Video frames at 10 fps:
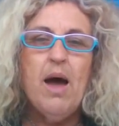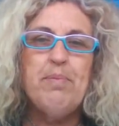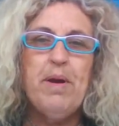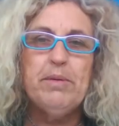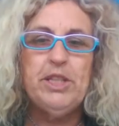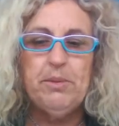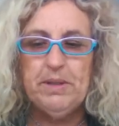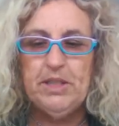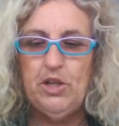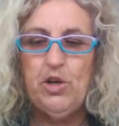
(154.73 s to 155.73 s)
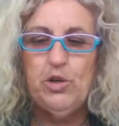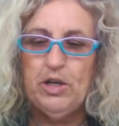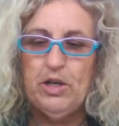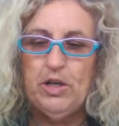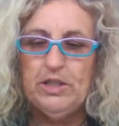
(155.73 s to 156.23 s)
A premiership is a
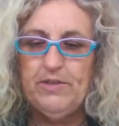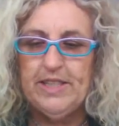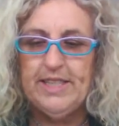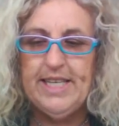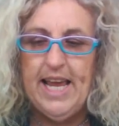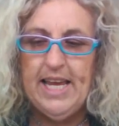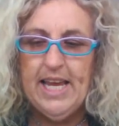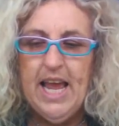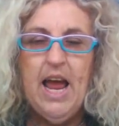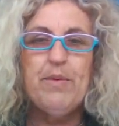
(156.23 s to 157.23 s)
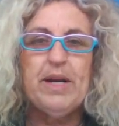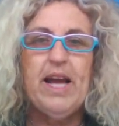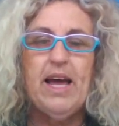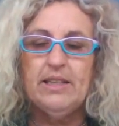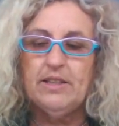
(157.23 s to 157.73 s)
huge bonus for the state, and
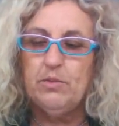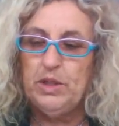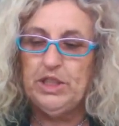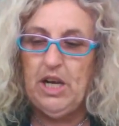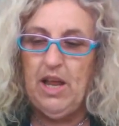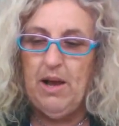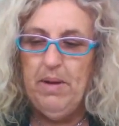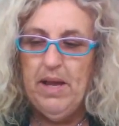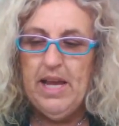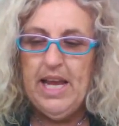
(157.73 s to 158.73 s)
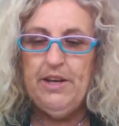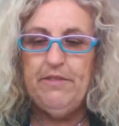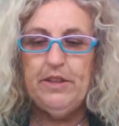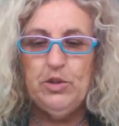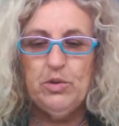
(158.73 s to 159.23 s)
regardless of which club,
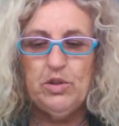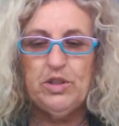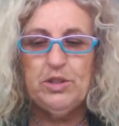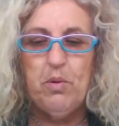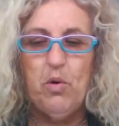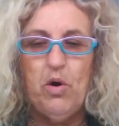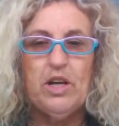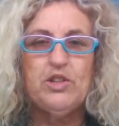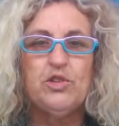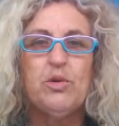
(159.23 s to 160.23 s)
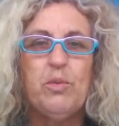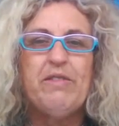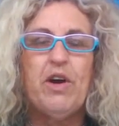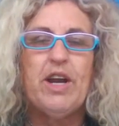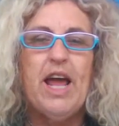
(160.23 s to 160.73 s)
individuals who support us,
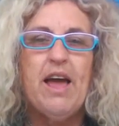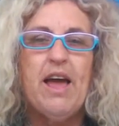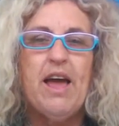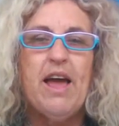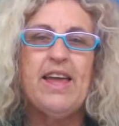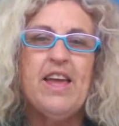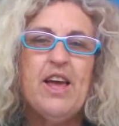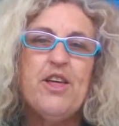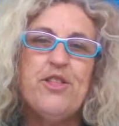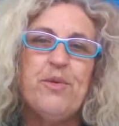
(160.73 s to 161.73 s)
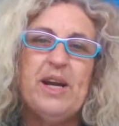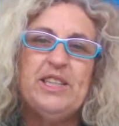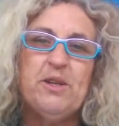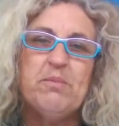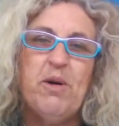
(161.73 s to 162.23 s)
we've got to have a
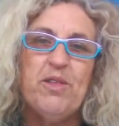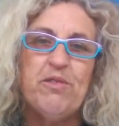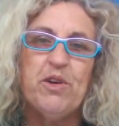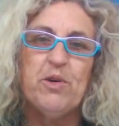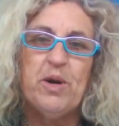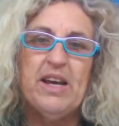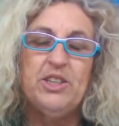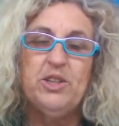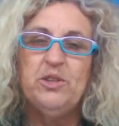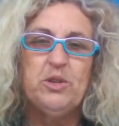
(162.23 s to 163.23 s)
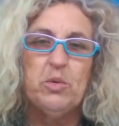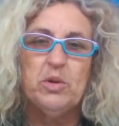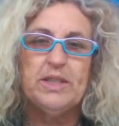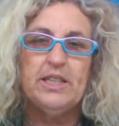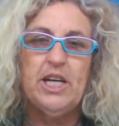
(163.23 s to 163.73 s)
thrash them on the field attitude
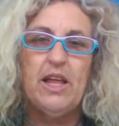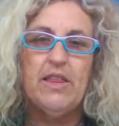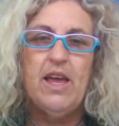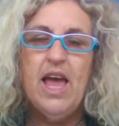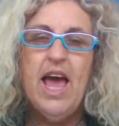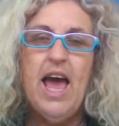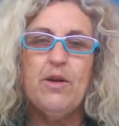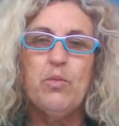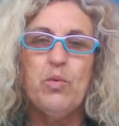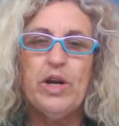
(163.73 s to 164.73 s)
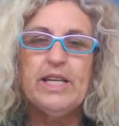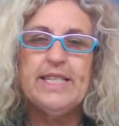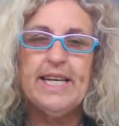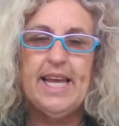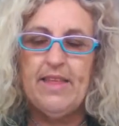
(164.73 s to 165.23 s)
towards each other and a
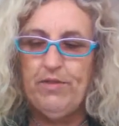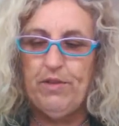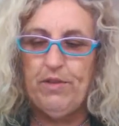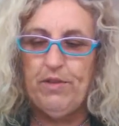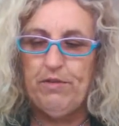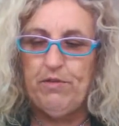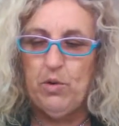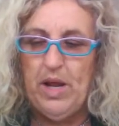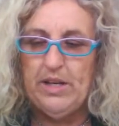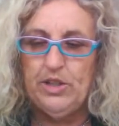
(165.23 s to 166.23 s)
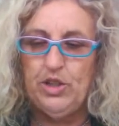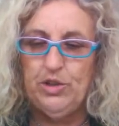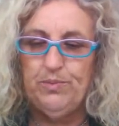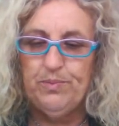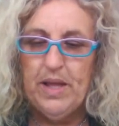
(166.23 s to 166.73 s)
working together off the field
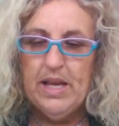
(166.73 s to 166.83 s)
attitude.